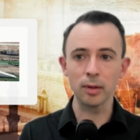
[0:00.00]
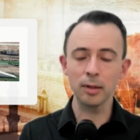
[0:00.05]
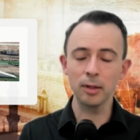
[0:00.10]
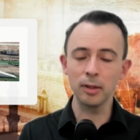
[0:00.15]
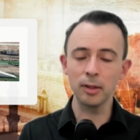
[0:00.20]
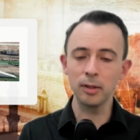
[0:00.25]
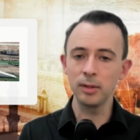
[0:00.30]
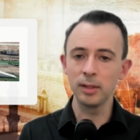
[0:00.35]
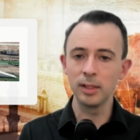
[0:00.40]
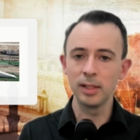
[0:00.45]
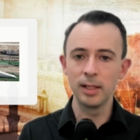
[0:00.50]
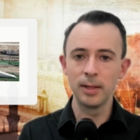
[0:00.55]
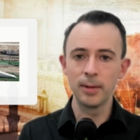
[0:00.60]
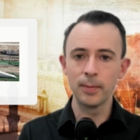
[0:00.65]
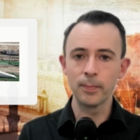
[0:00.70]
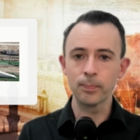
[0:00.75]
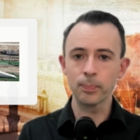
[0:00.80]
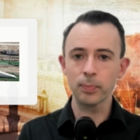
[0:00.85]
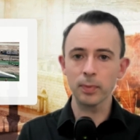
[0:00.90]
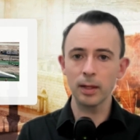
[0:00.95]
So
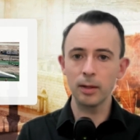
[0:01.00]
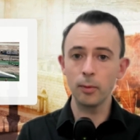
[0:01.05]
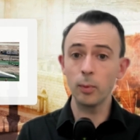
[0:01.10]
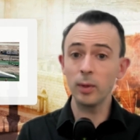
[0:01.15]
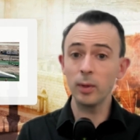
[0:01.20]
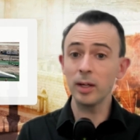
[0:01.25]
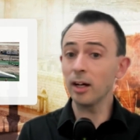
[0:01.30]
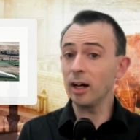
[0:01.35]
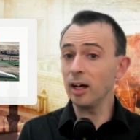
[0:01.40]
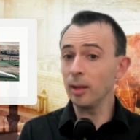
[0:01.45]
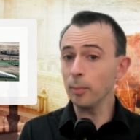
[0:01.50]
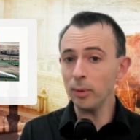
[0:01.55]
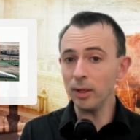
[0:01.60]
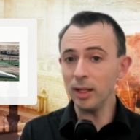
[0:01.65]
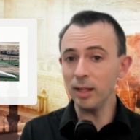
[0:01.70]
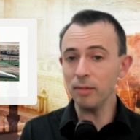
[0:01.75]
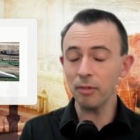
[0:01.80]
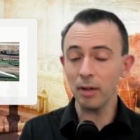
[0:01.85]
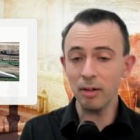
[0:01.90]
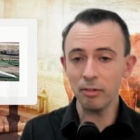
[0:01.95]
we can't
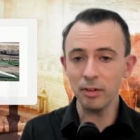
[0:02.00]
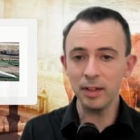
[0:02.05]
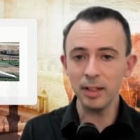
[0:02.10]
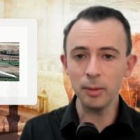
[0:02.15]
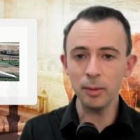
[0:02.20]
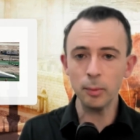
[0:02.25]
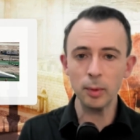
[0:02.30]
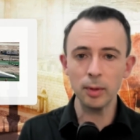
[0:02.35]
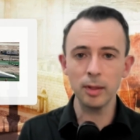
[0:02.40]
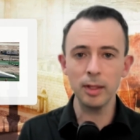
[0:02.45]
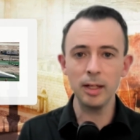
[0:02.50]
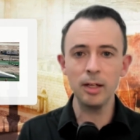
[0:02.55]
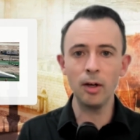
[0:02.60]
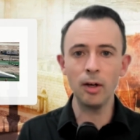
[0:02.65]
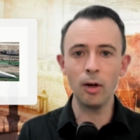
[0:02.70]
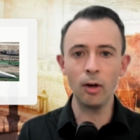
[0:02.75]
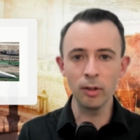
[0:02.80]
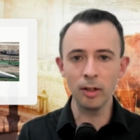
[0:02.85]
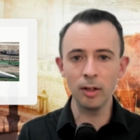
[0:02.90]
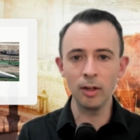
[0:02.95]
believe everything we see
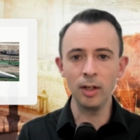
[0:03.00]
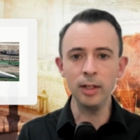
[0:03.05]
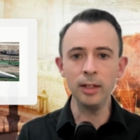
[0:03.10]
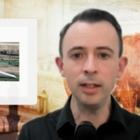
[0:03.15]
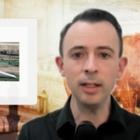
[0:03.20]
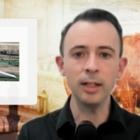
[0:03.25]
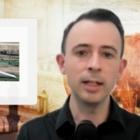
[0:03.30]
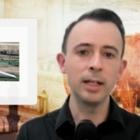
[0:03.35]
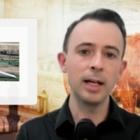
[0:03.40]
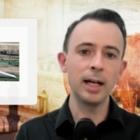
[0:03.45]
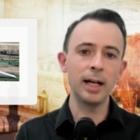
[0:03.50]
online,